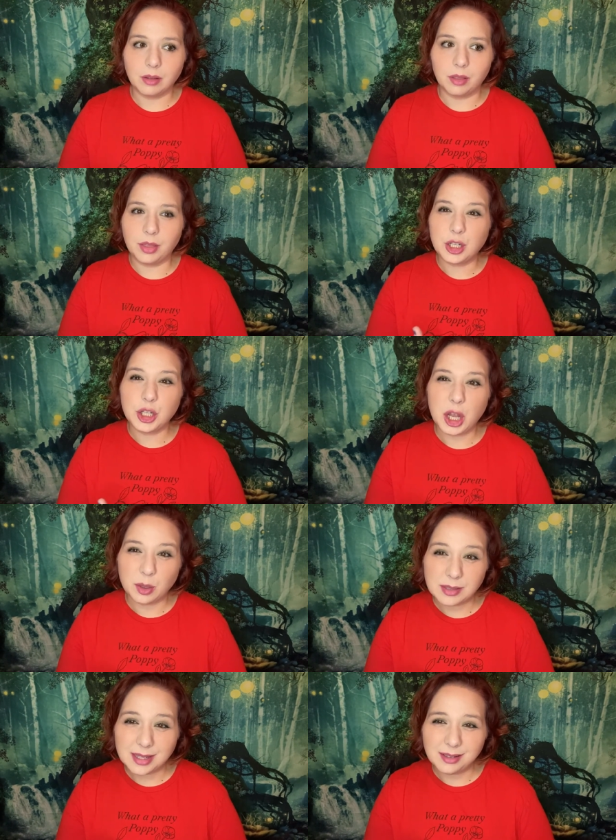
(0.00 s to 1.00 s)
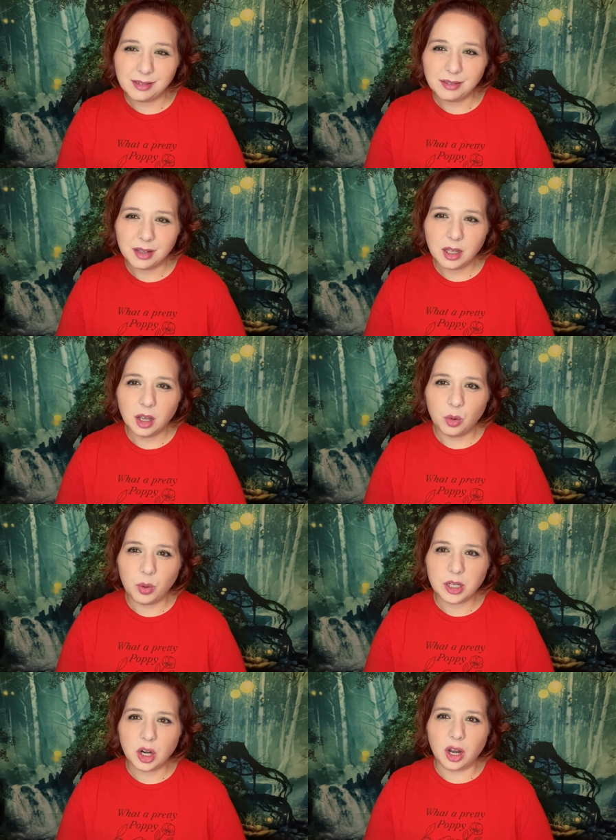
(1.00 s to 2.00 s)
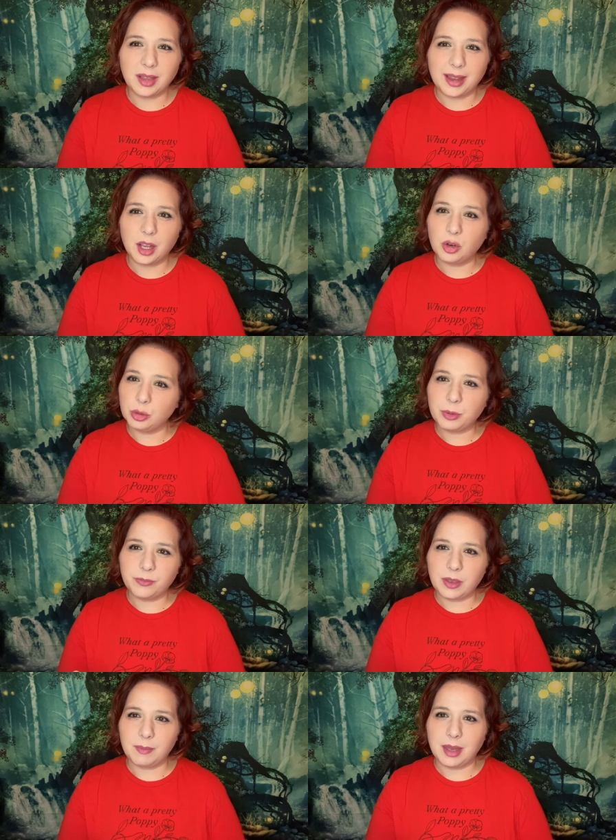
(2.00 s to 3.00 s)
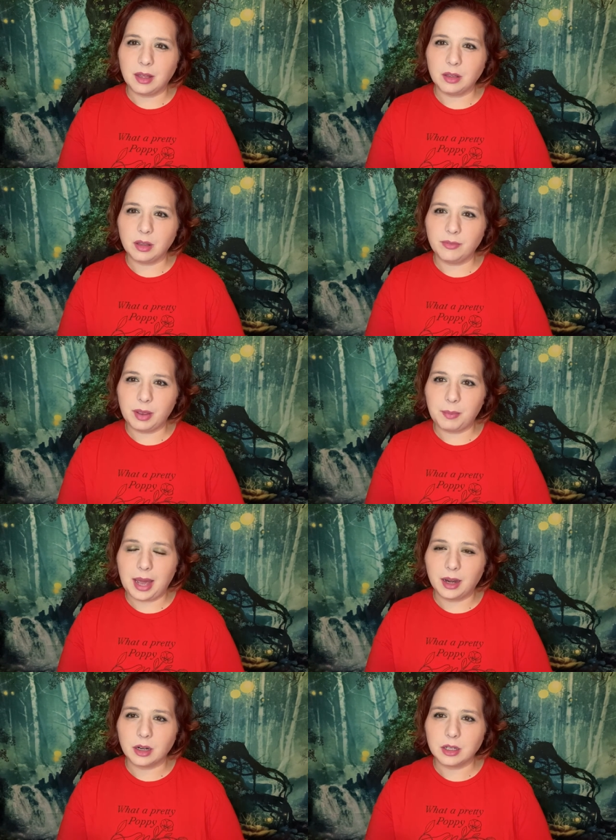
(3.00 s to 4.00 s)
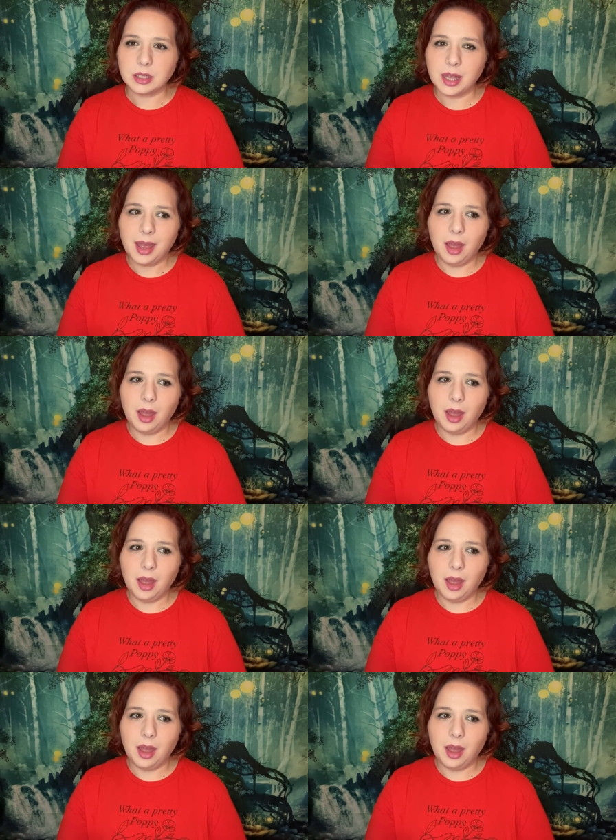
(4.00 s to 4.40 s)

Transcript: the chosen, which are like a group of female vampires